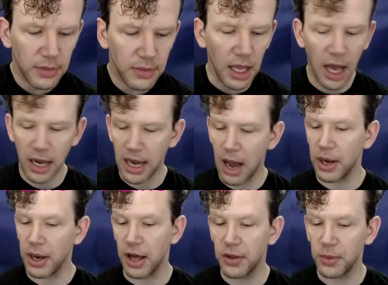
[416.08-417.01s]
And now
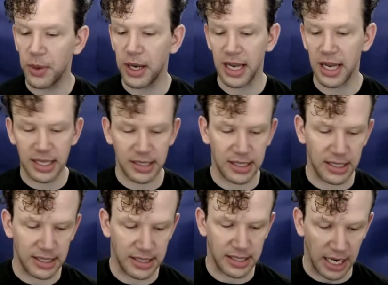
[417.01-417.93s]
another one is
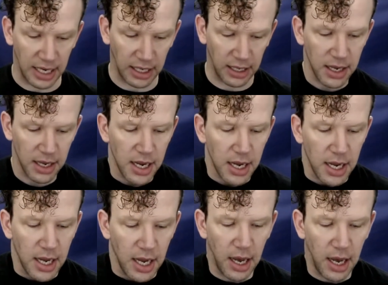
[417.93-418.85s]
zinc.
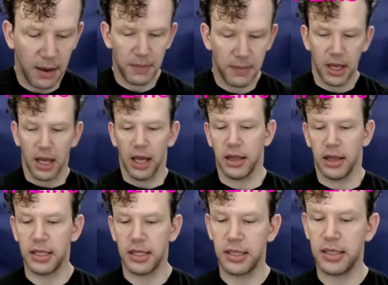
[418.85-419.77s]

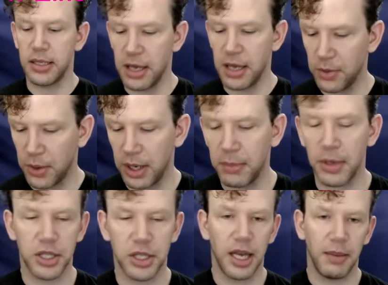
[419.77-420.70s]
This is another one,
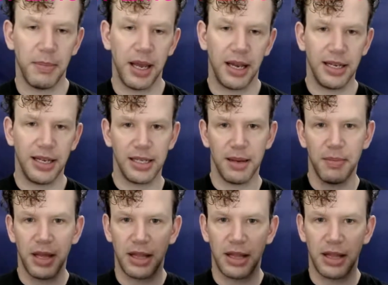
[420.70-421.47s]
much like magnesium, that the